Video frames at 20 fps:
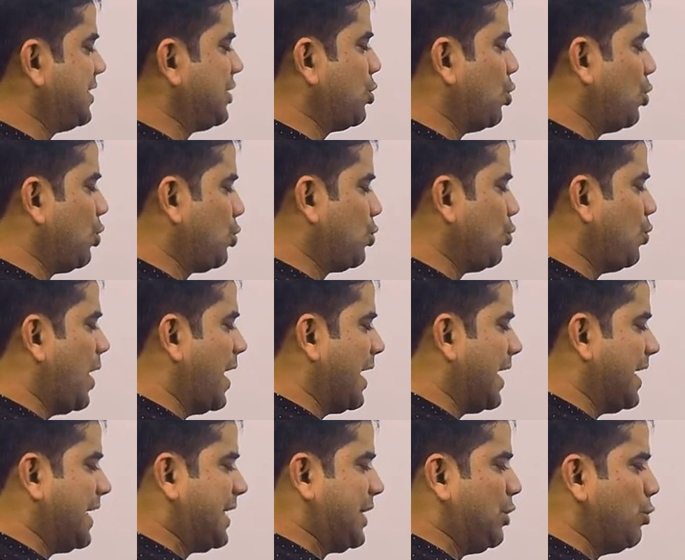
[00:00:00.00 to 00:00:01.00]
is equal to
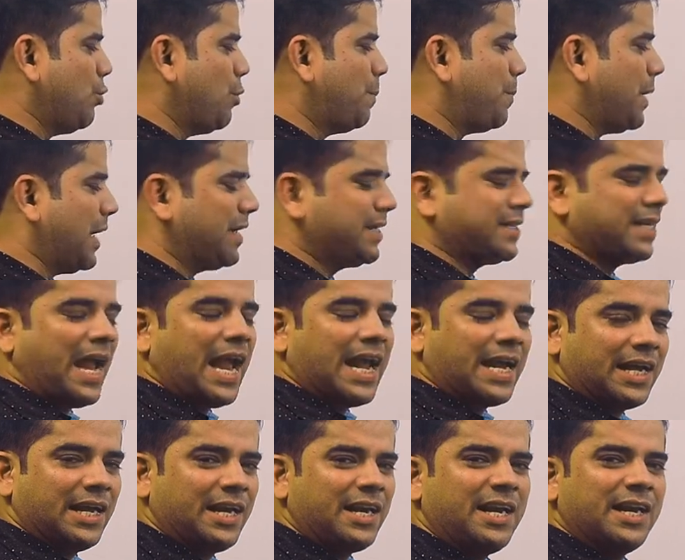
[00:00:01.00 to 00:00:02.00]
angle Q plus
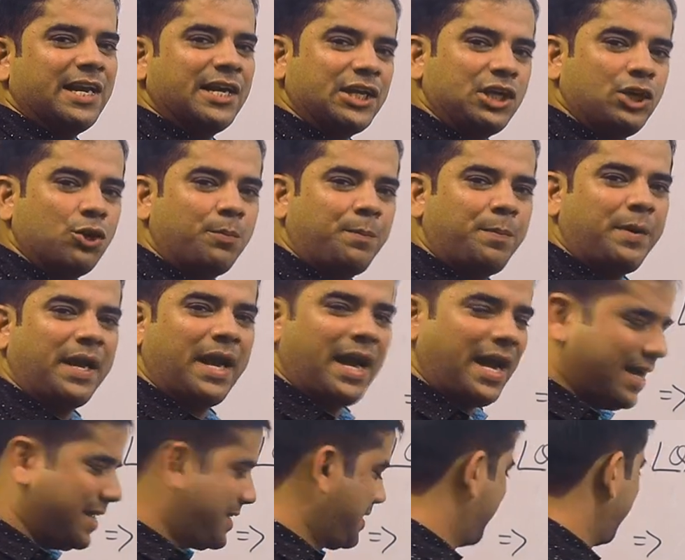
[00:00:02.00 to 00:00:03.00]
angle QPS